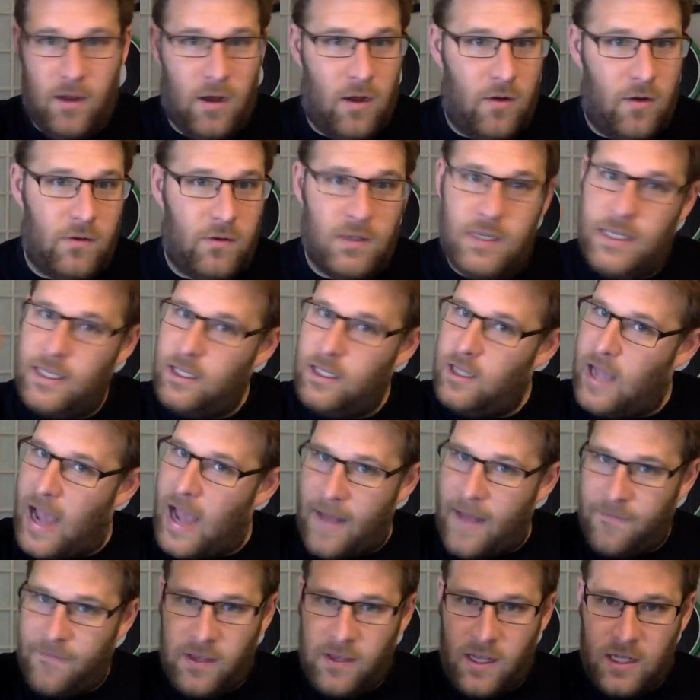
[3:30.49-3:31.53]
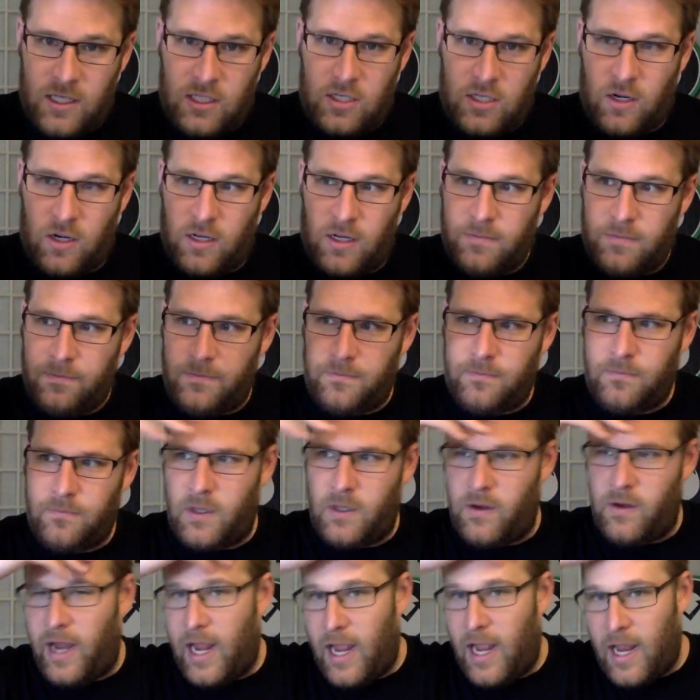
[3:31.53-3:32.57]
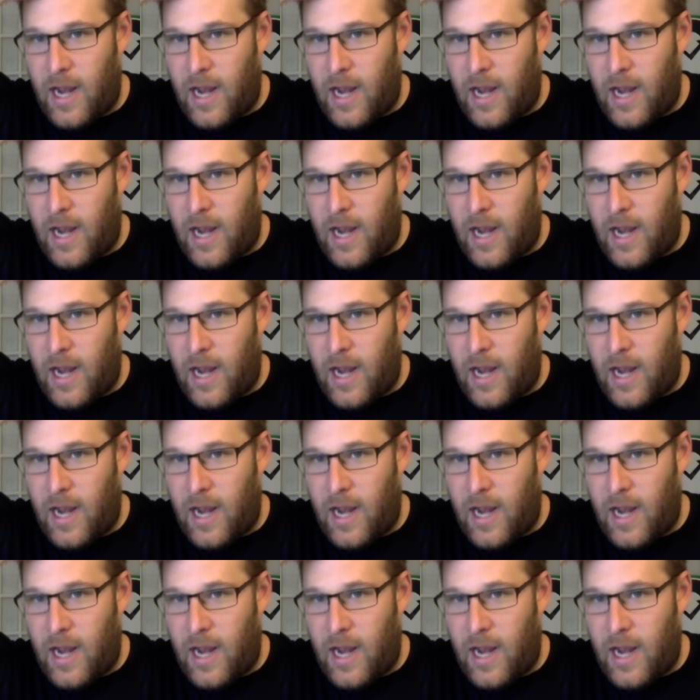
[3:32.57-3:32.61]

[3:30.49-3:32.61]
you know, you have to get started, right?